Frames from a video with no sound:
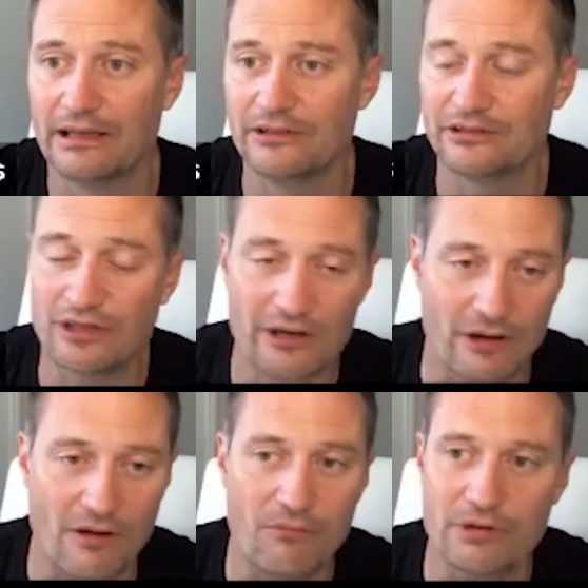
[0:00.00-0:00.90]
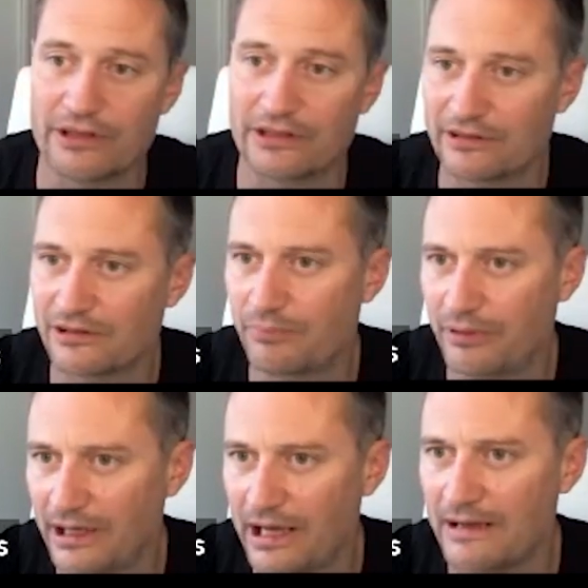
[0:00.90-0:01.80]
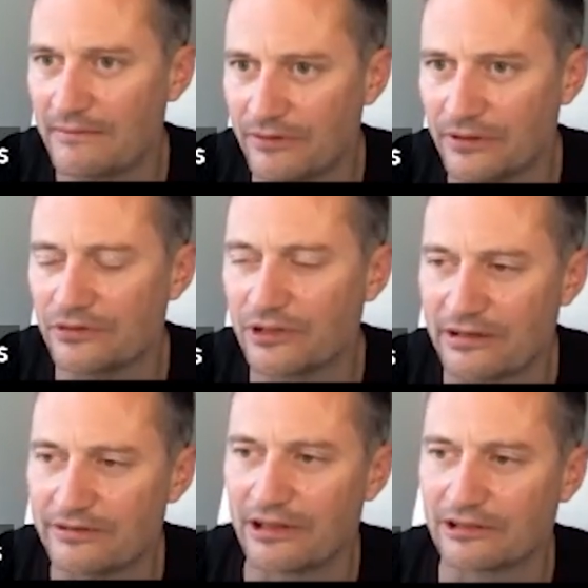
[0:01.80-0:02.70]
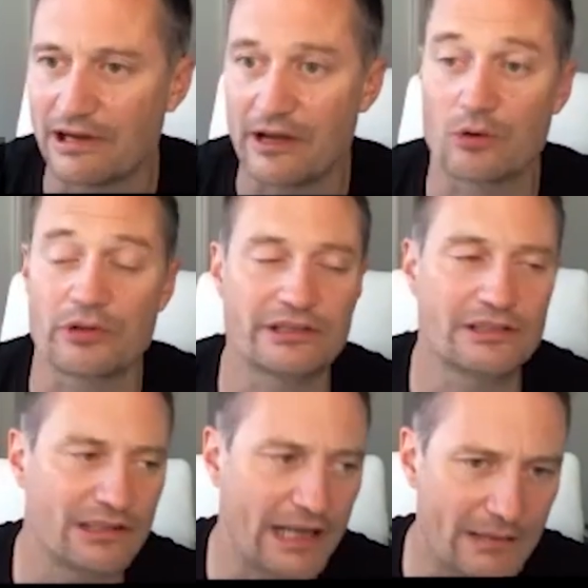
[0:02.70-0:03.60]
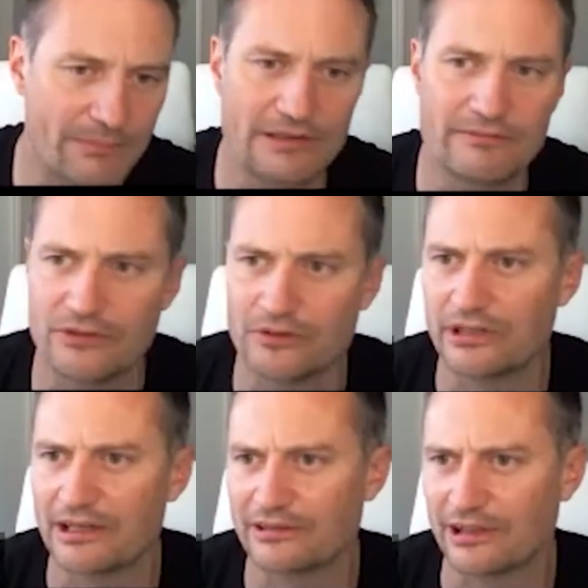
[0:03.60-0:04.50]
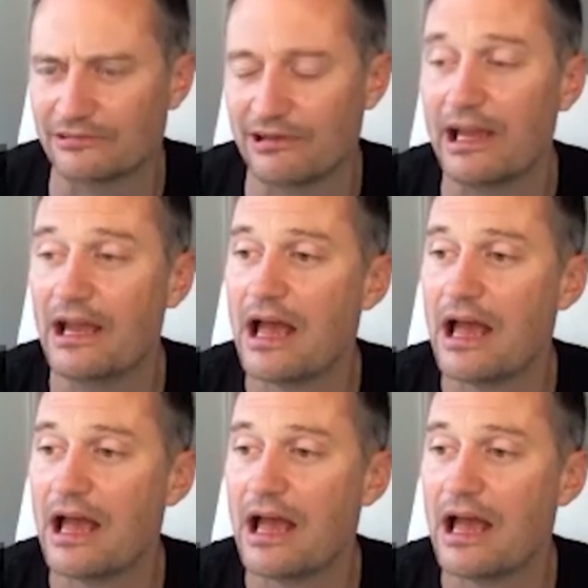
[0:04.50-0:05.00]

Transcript: You start off with, this is a PA view chest x-ray, or this is an AP view chest x-ray.